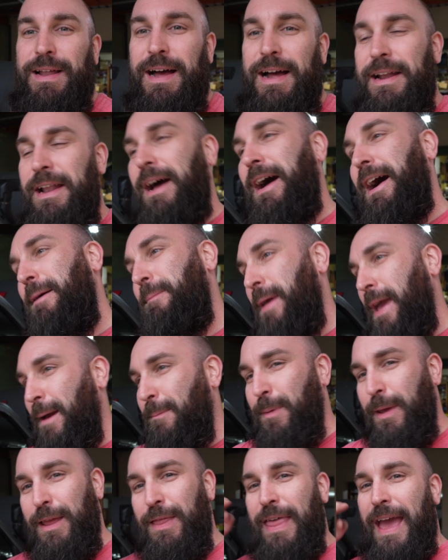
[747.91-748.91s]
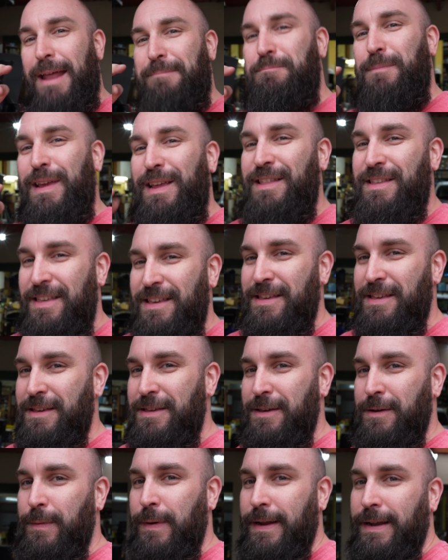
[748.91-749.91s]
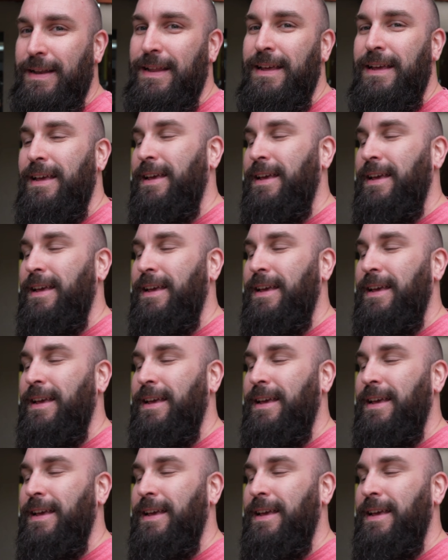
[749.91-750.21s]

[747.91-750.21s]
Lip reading: I'm happy. That means this is a win.